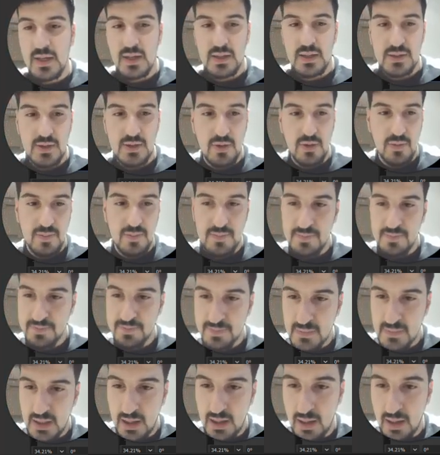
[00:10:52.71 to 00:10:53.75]
So
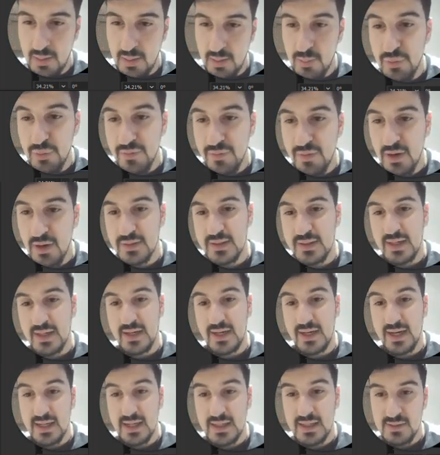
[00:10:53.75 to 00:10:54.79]
moving on to the
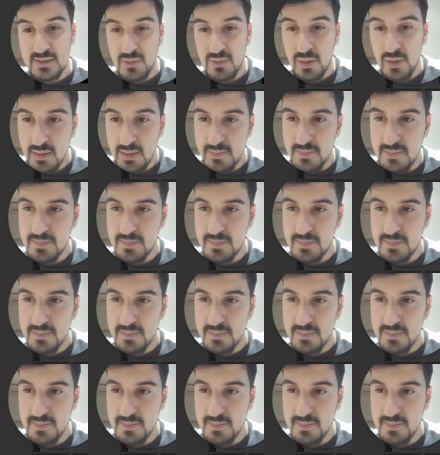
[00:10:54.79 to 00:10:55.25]
next one.